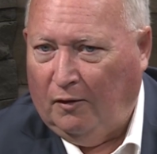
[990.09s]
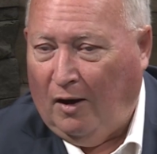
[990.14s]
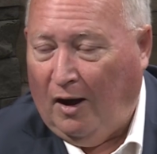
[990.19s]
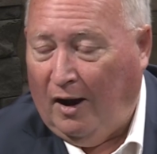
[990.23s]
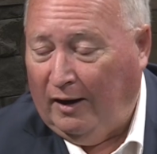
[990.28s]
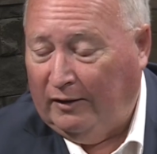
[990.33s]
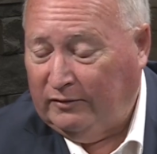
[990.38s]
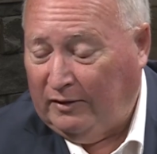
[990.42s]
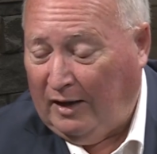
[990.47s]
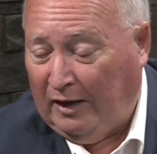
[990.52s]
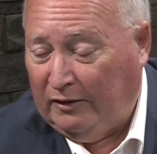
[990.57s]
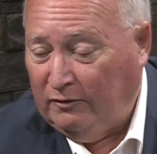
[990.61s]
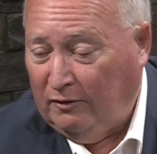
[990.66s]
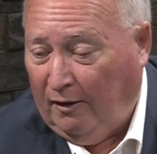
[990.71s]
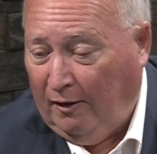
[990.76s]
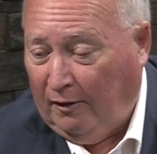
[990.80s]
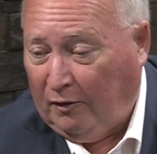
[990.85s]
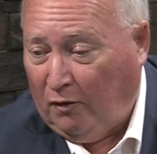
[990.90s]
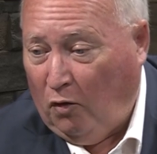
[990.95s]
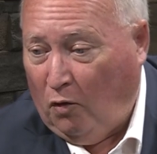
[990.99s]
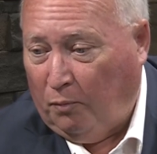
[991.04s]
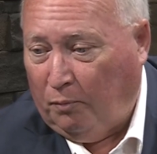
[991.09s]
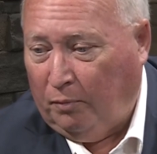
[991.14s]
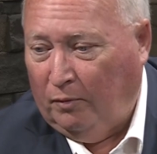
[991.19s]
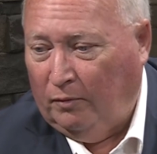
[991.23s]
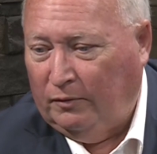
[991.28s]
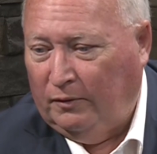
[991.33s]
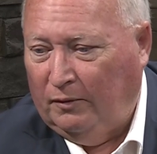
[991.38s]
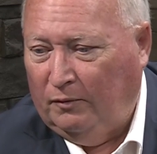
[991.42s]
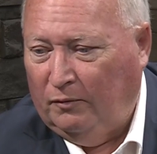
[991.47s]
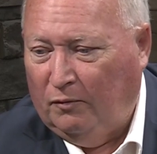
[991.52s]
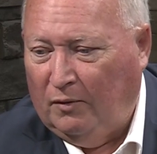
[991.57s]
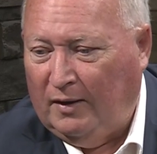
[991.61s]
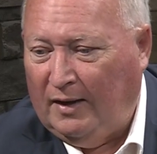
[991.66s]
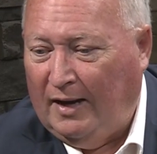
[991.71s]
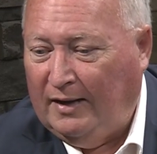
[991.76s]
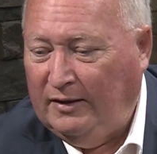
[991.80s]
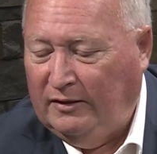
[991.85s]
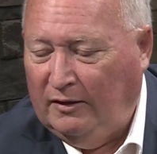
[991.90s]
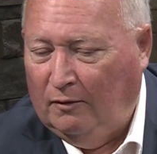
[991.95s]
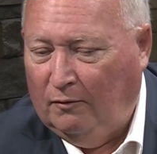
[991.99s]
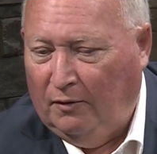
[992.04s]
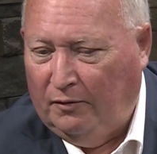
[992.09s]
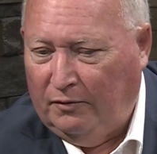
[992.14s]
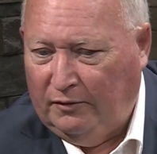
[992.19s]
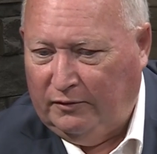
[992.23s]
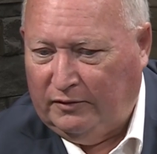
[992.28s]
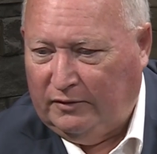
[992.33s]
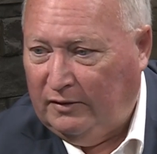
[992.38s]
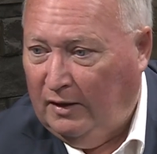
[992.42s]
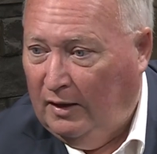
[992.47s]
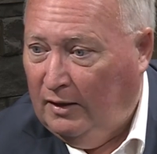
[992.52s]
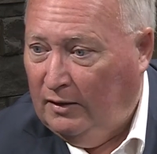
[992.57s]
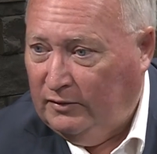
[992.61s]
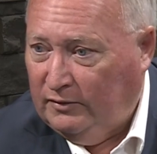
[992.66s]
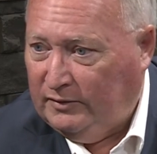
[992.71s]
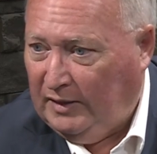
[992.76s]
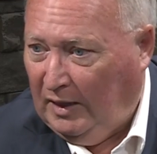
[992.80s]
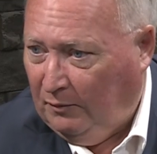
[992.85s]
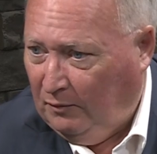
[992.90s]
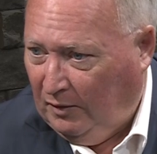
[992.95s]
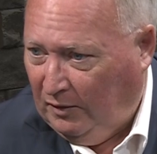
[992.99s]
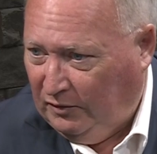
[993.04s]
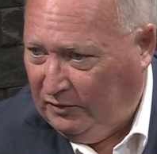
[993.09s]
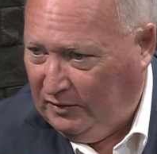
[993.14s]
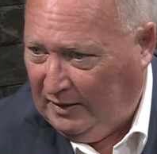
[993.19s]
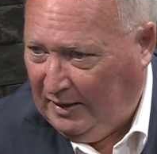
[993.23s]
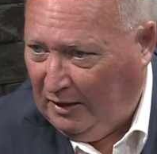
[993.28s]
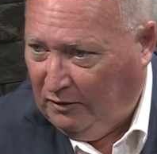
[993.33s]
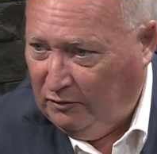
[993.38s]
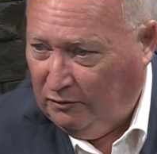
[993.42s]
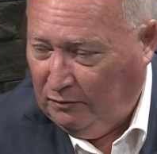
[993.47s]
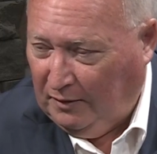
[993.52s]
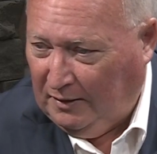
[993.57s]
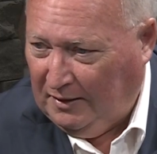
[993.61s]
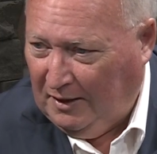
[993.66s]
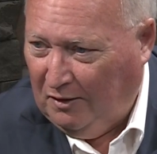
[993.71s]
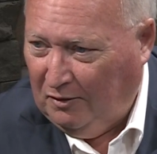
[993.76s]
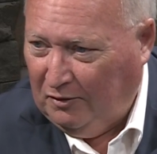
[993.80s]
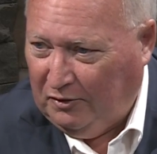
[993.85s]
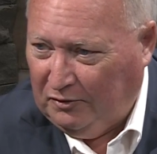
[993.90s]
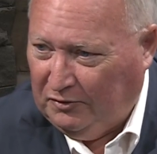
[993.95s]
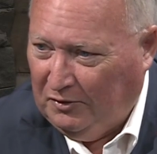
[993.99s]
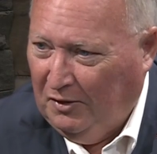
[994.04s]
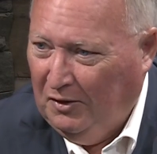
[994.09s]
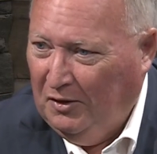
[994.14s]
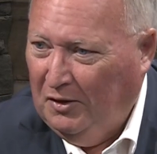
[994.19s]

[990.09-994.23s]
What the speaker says: actually our corporal. The one I deal with is the same one in St. Andrews right now, because